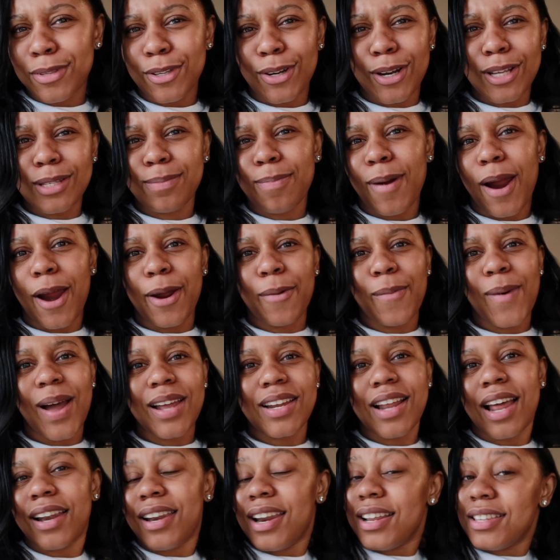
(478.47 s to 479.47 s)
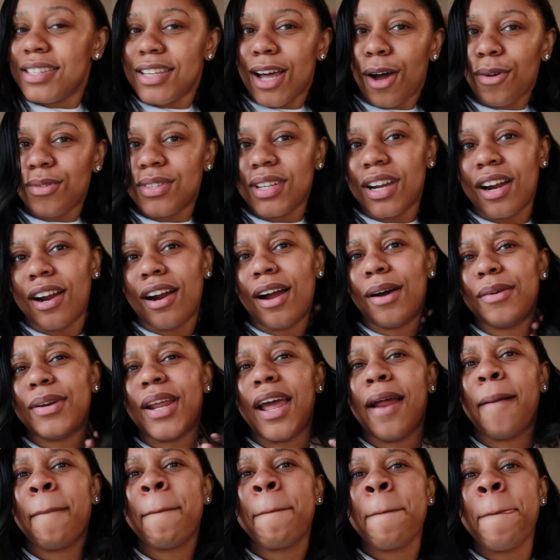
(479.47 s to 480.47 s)
so that's probably why I didn't talk to her all
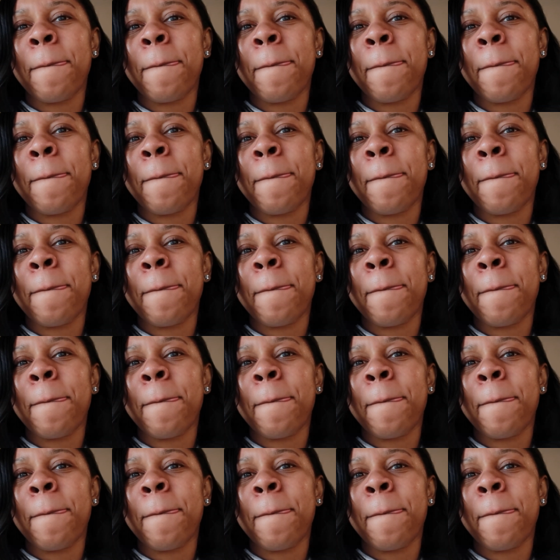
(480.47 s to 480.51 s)
day.